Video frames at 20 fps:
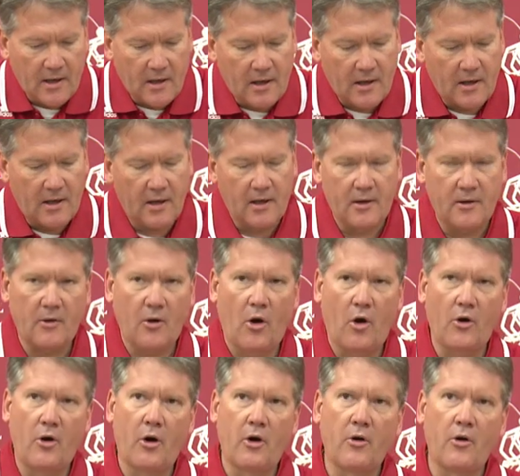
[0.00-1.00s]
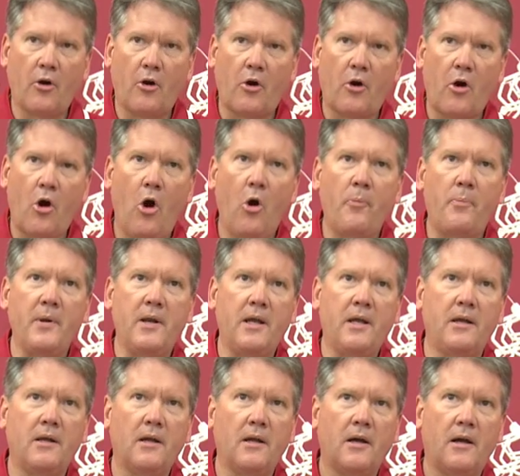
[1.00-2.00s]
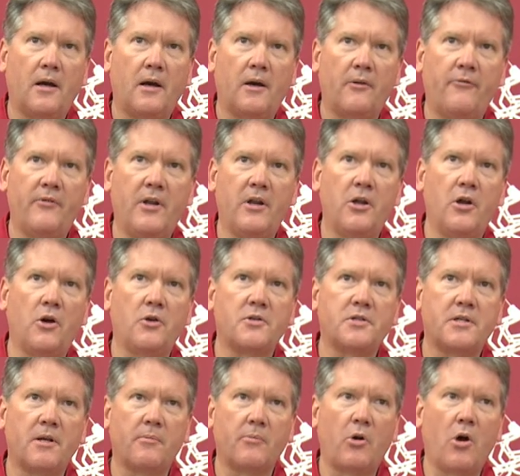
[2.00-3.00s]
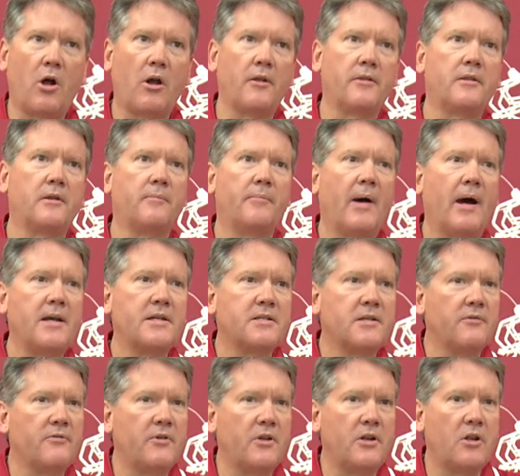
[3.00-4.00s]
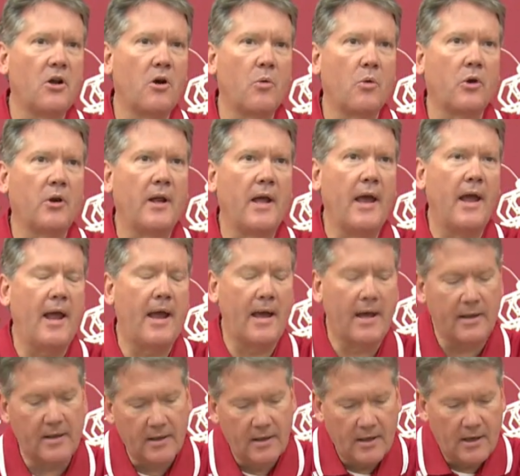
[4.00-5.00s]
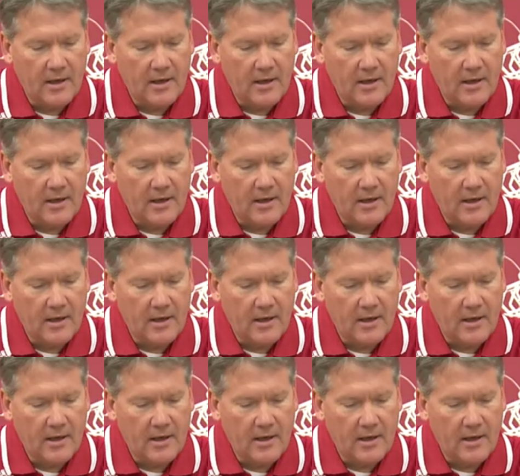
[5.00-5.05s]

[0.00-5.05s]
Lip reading: our opening video, some call it the Bison video, we're going to add